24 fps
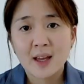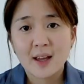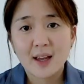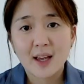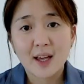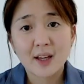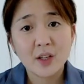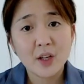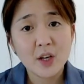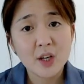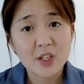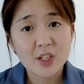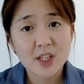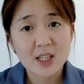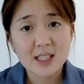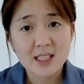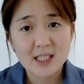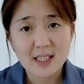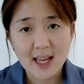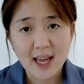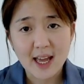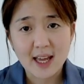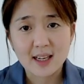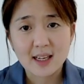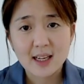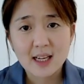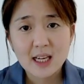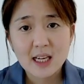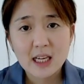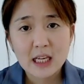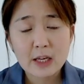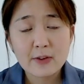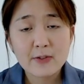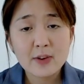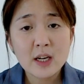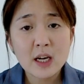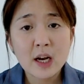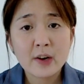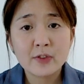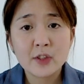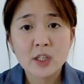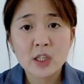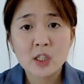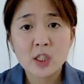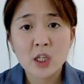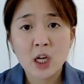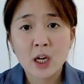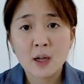And not just that, even
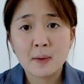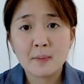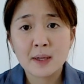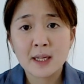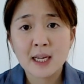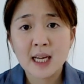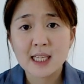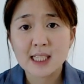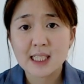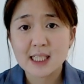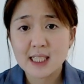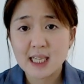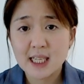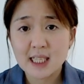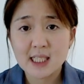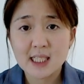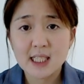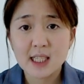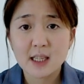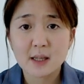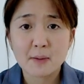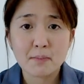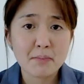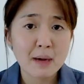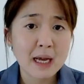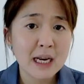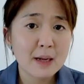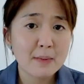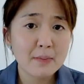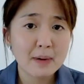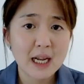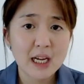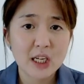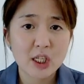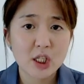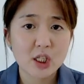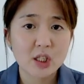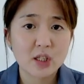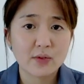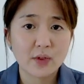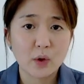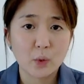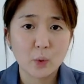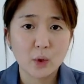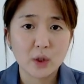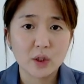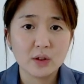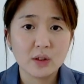after Solomon has tasted the many pleasures of
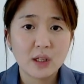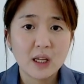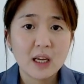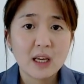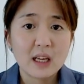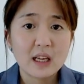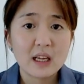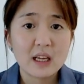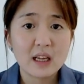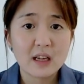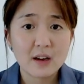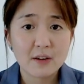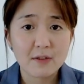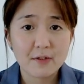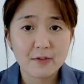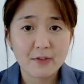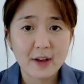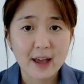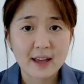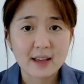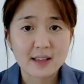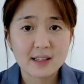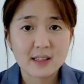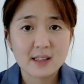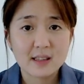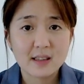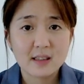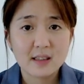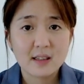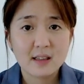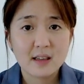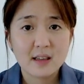the world, he confessed,